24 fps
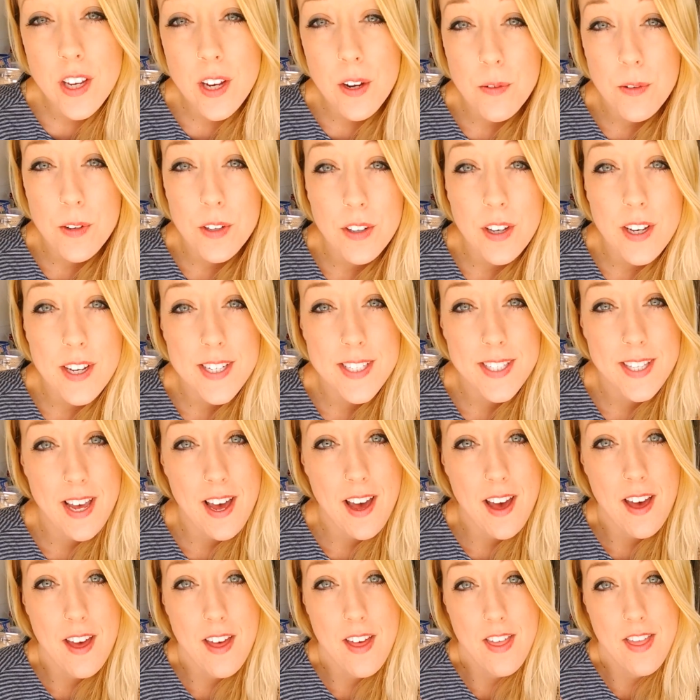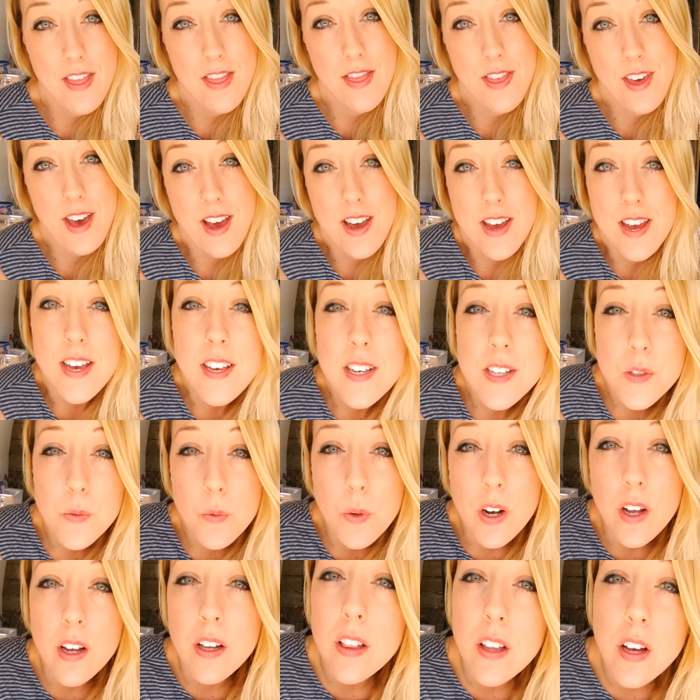I realized that that is what
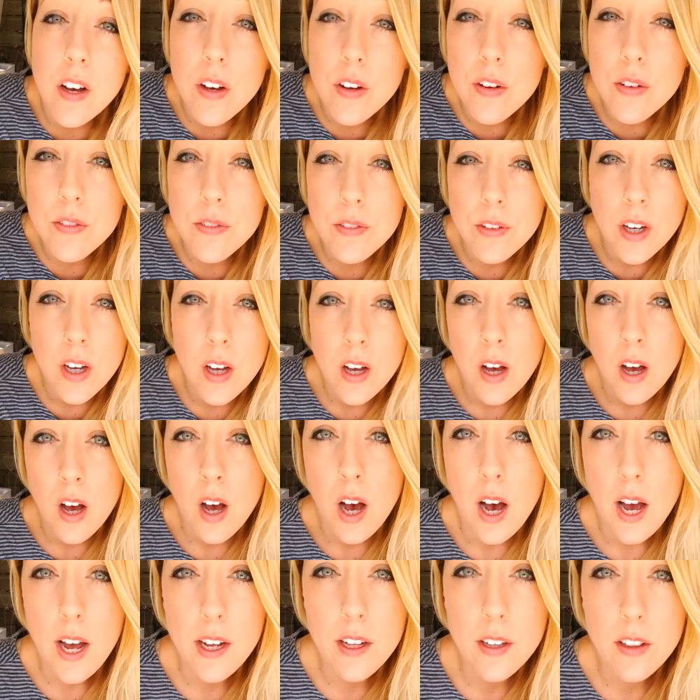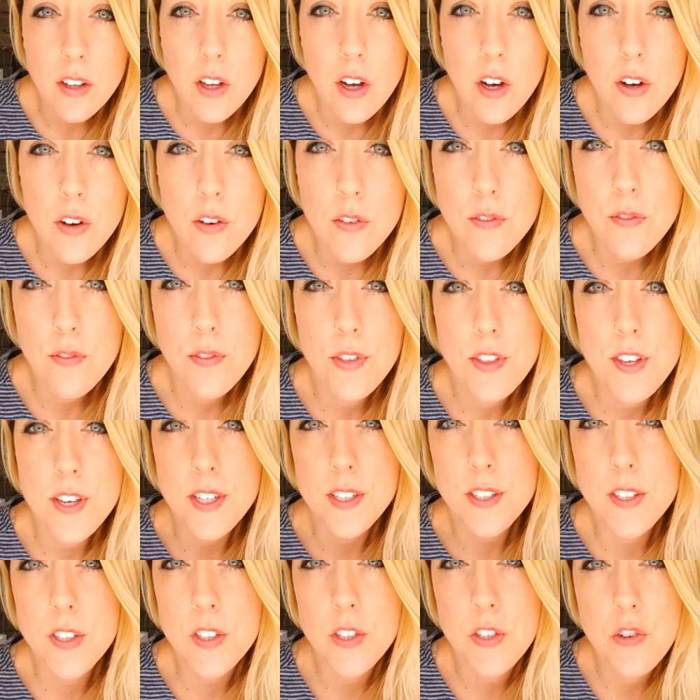I love. I love
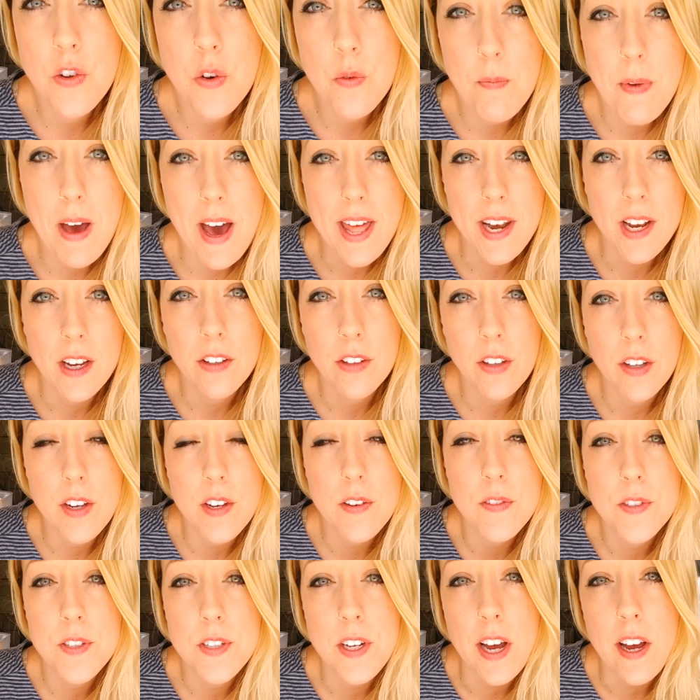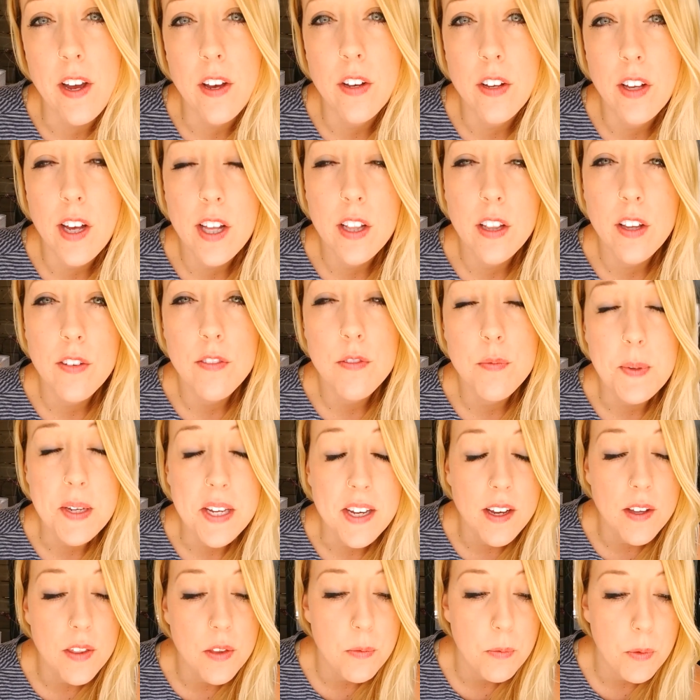this nomadic lifestyle. I love being
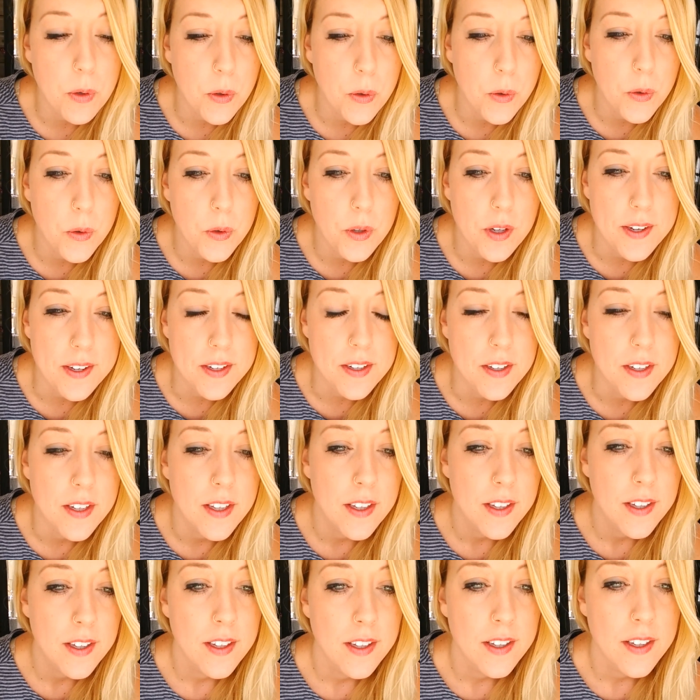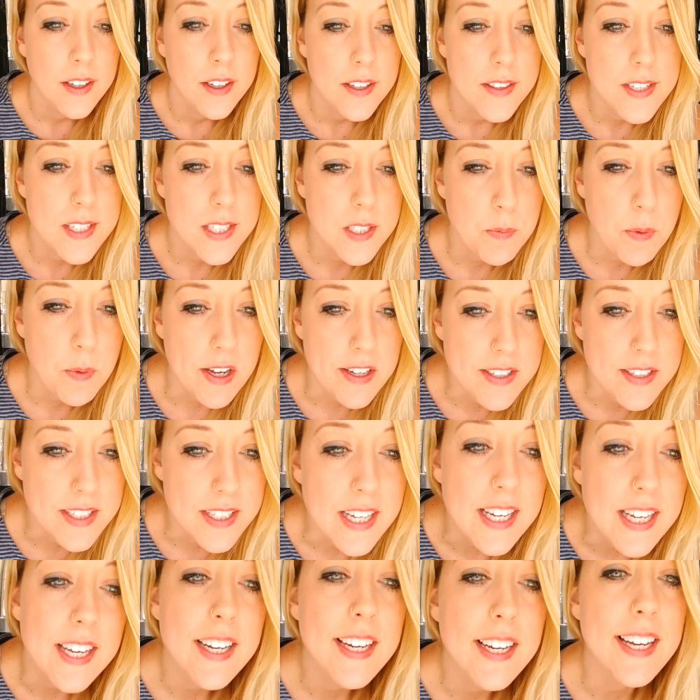on the road and the
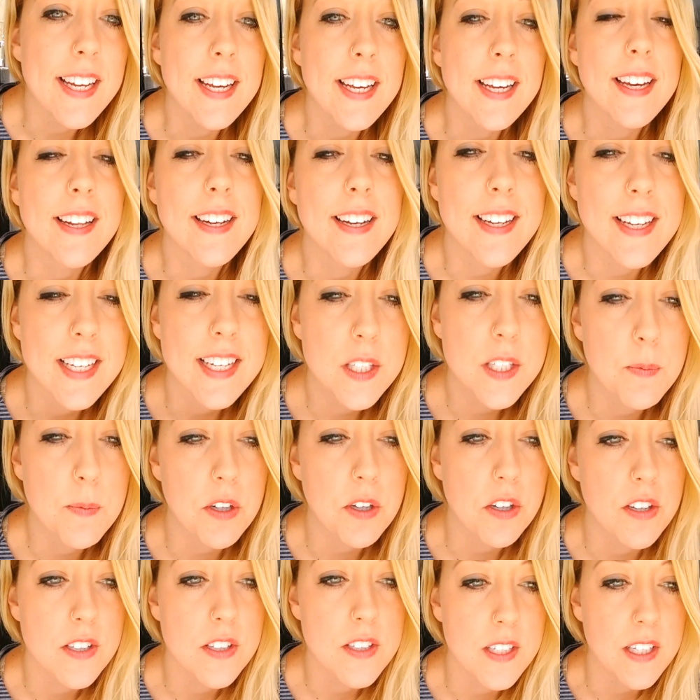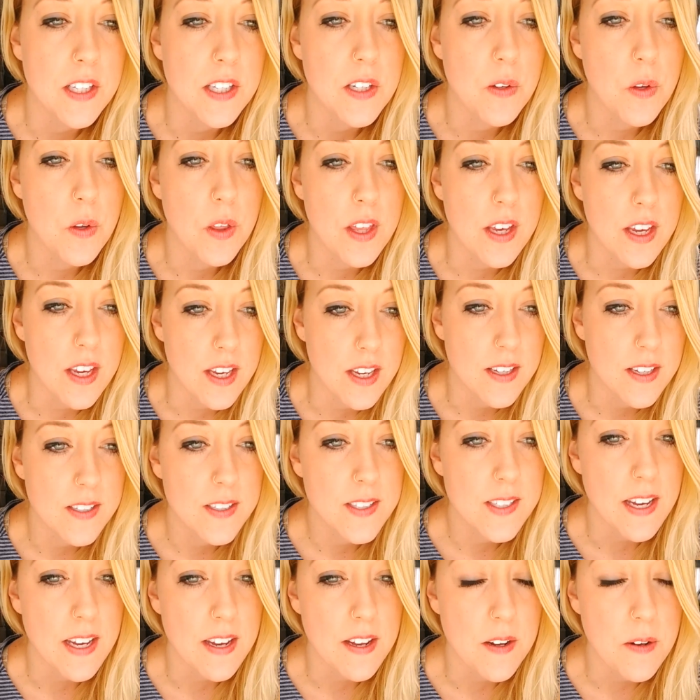spontaneity and experiencing new things.
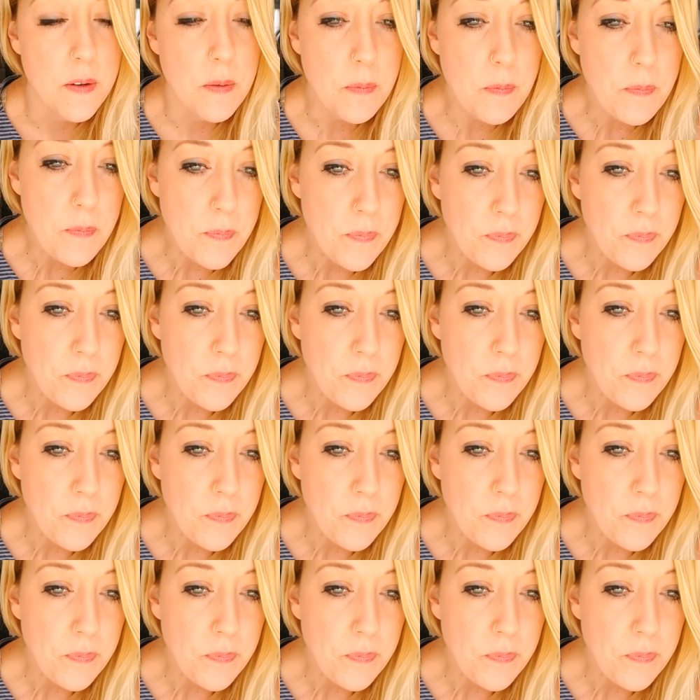And